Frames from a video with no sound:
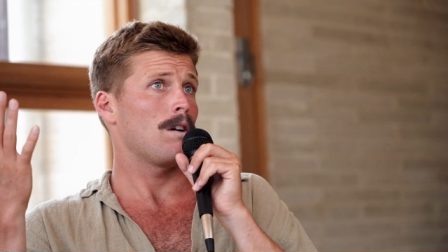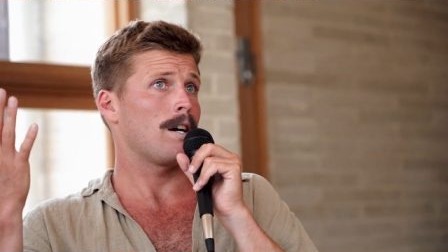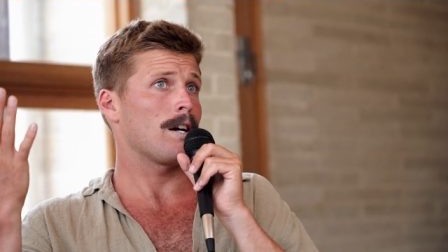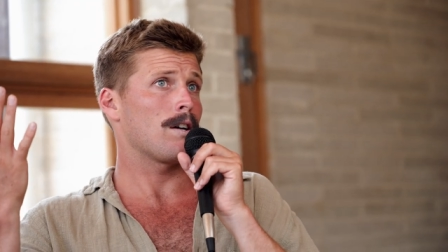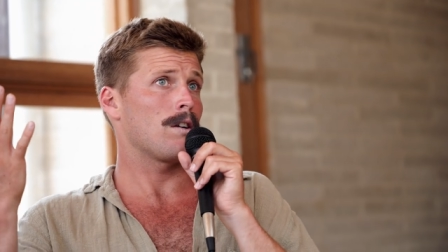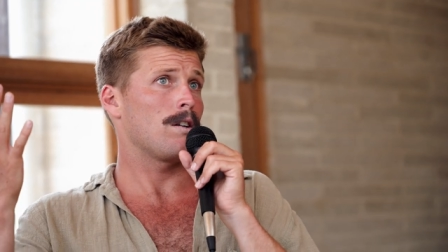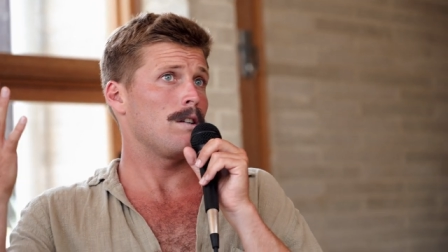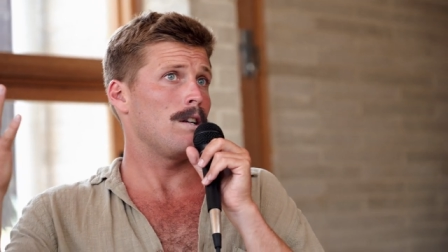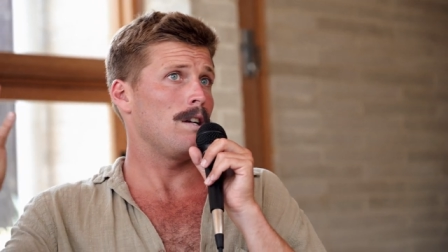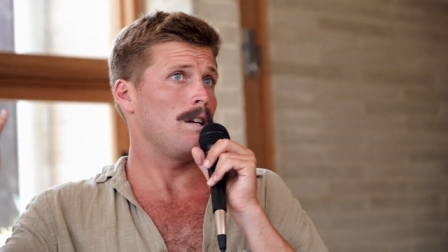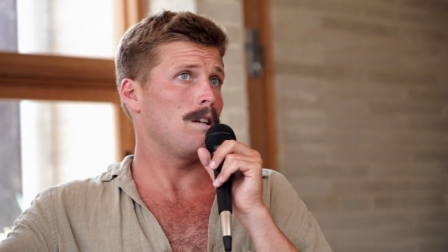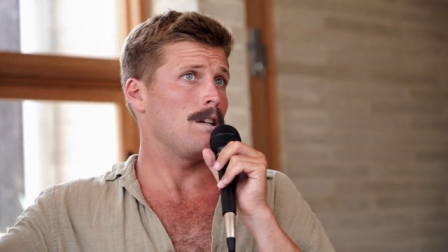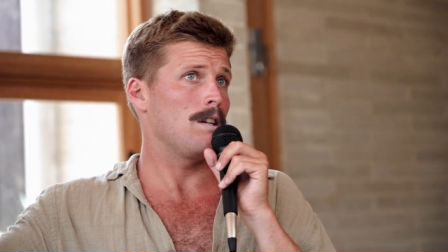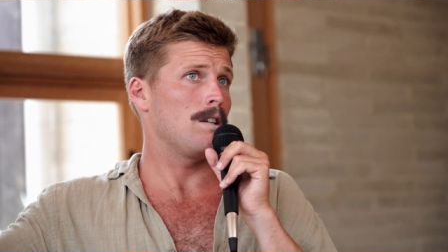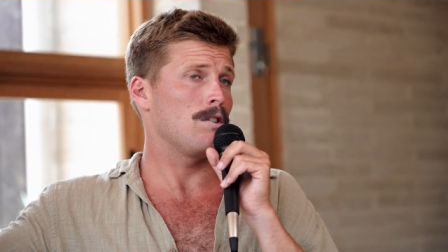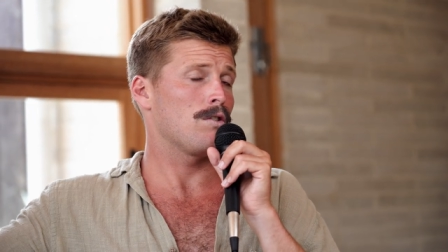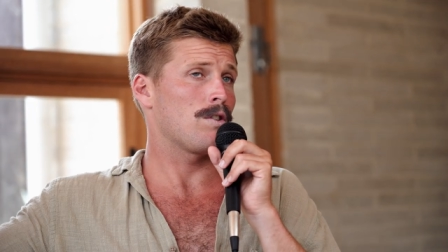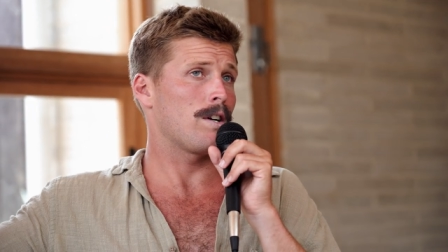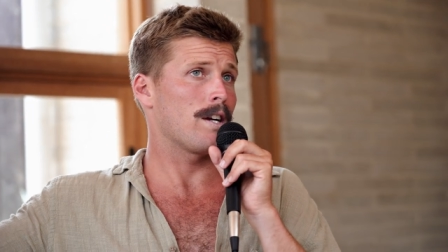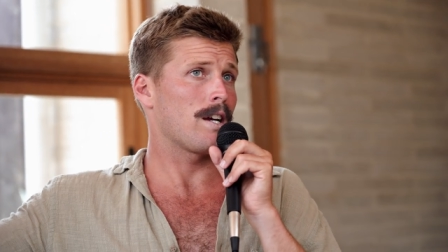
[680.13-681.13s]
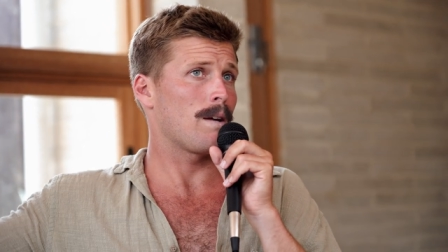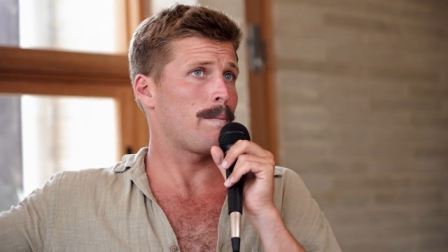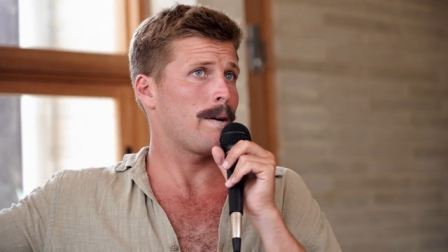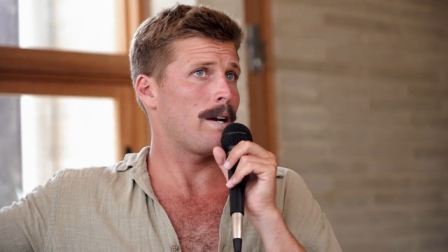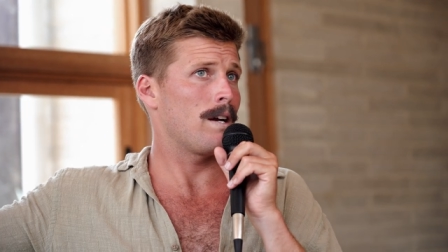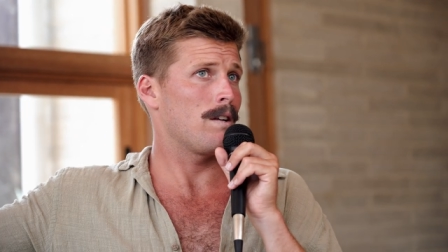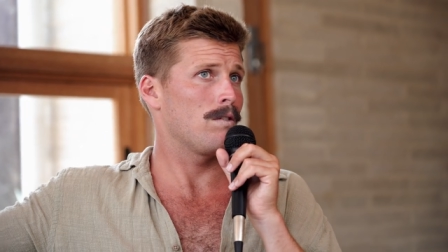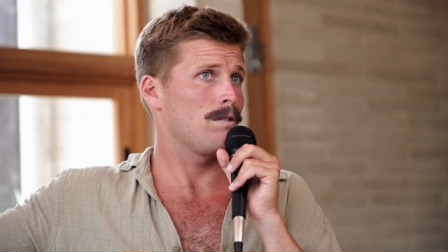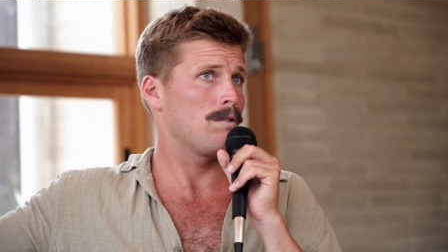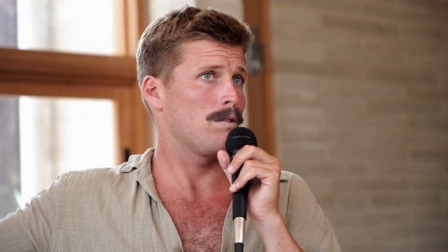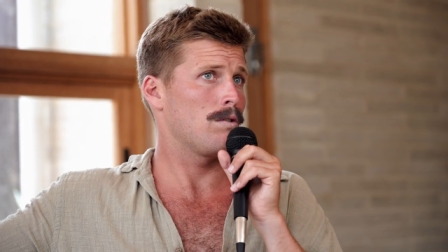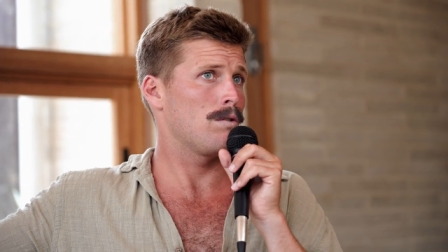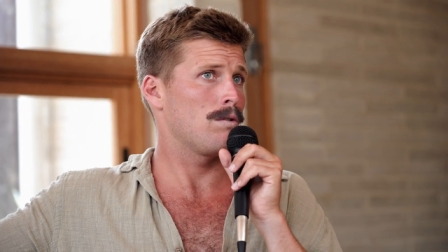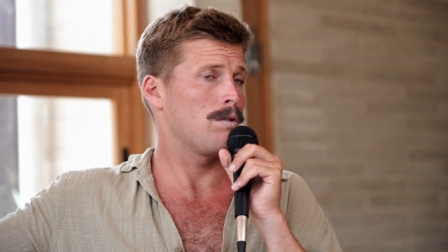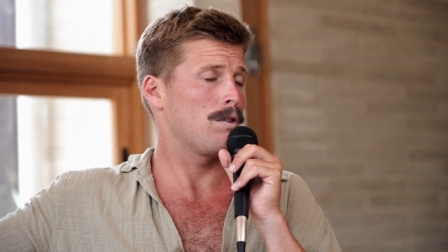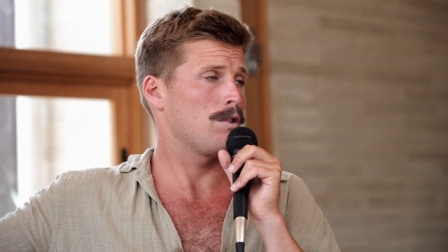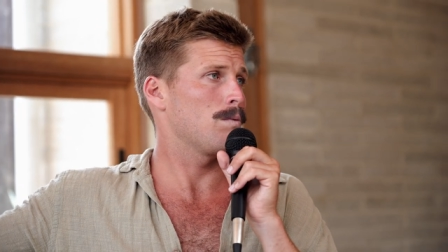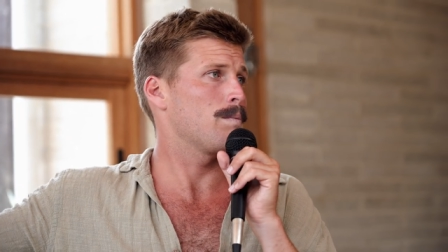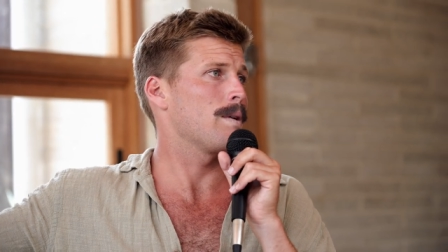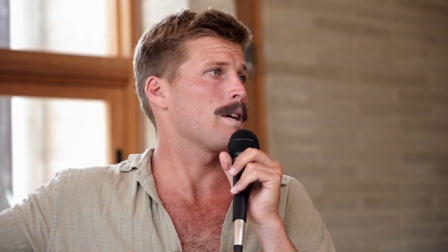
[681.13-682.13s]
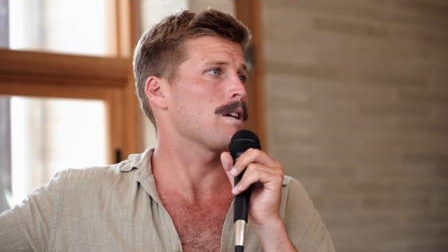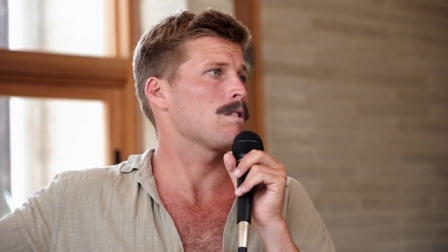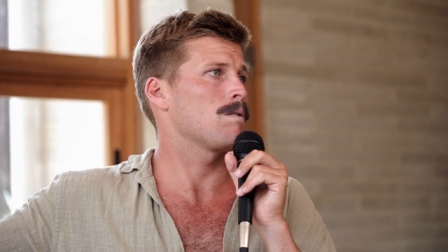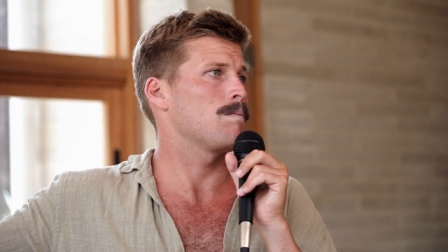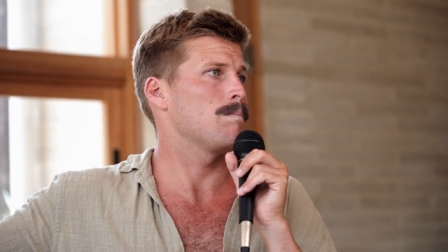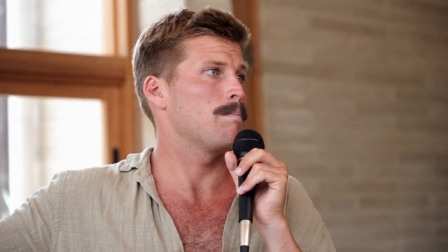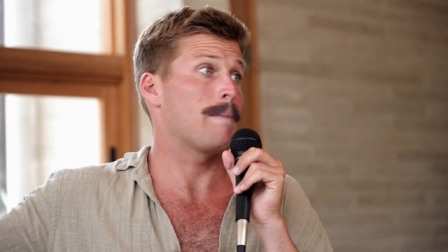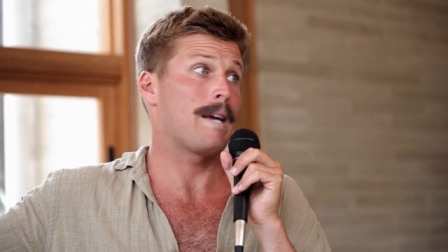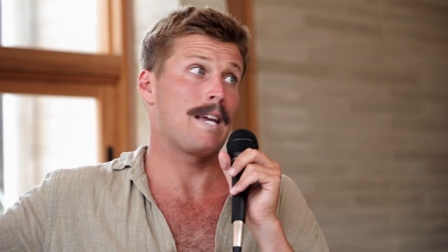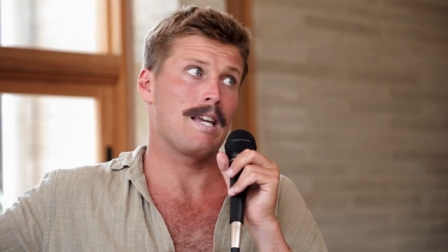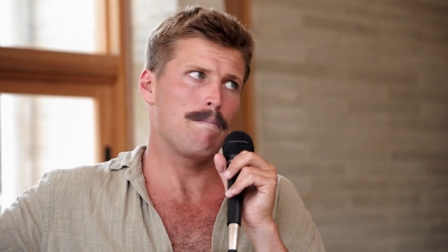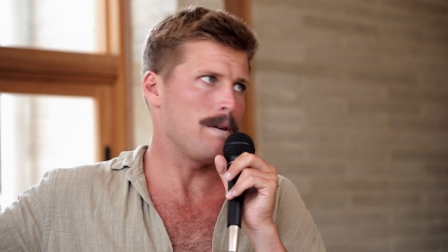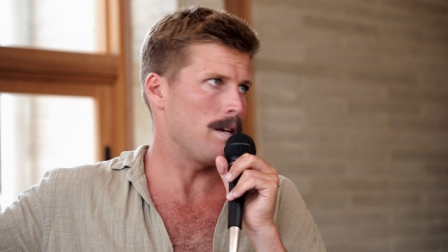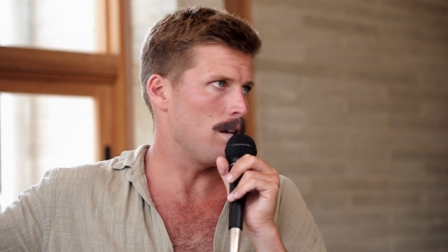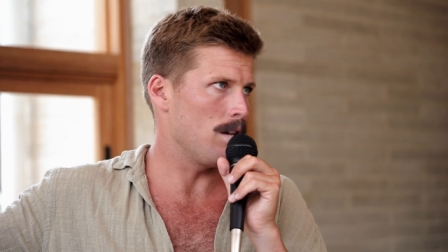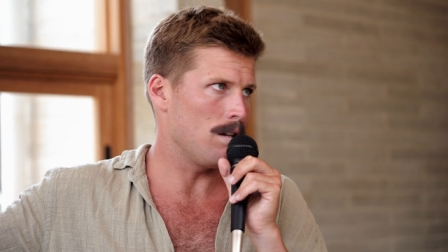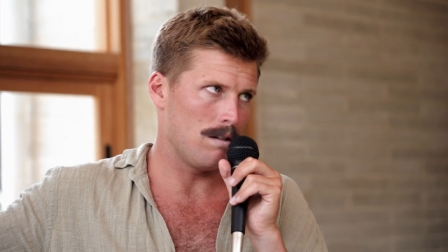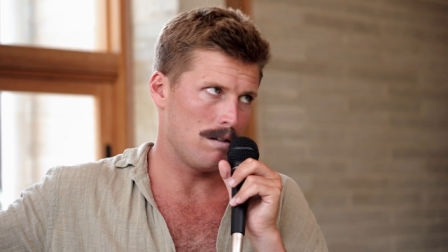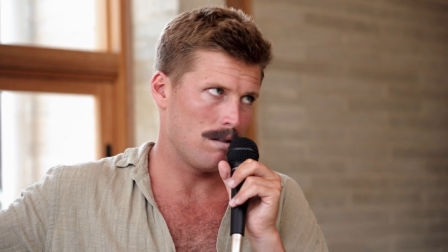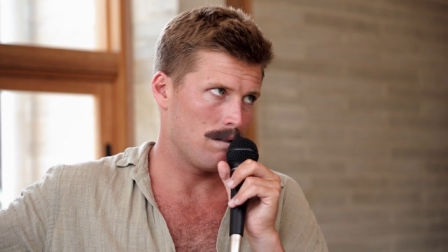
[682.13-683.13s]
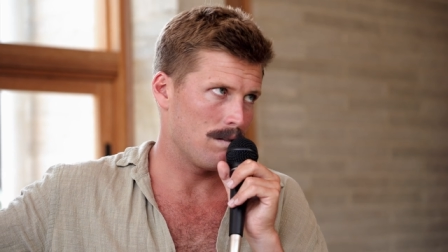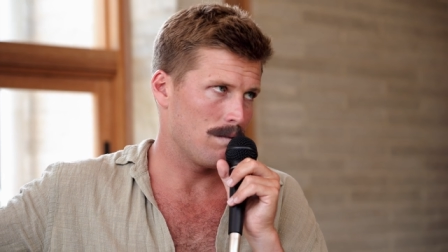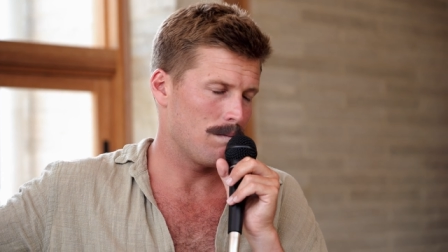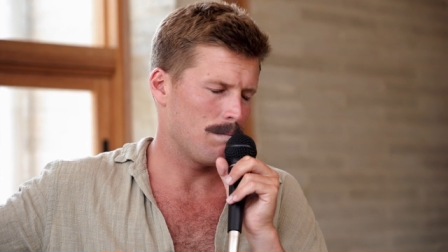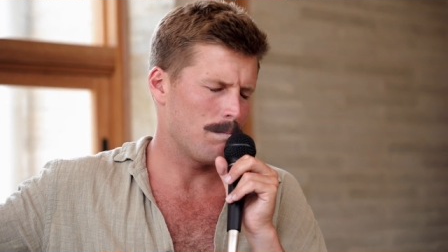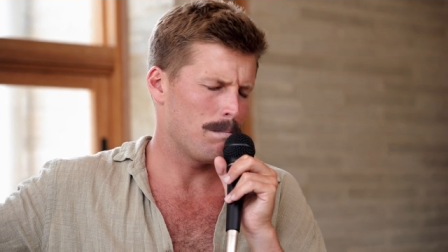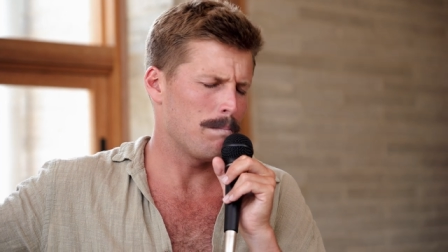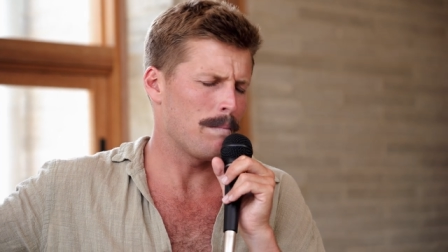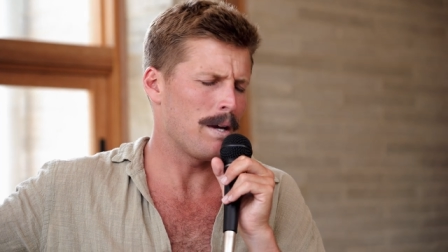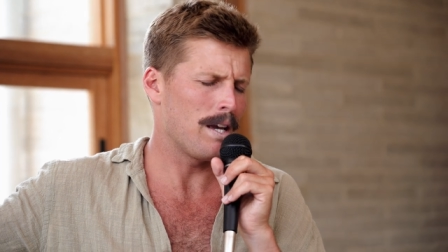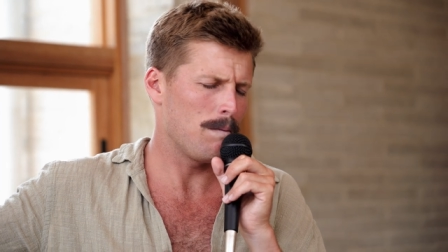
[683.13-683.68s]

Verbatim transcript: I could try and get paid 200 bucks maybe, mm-hmm.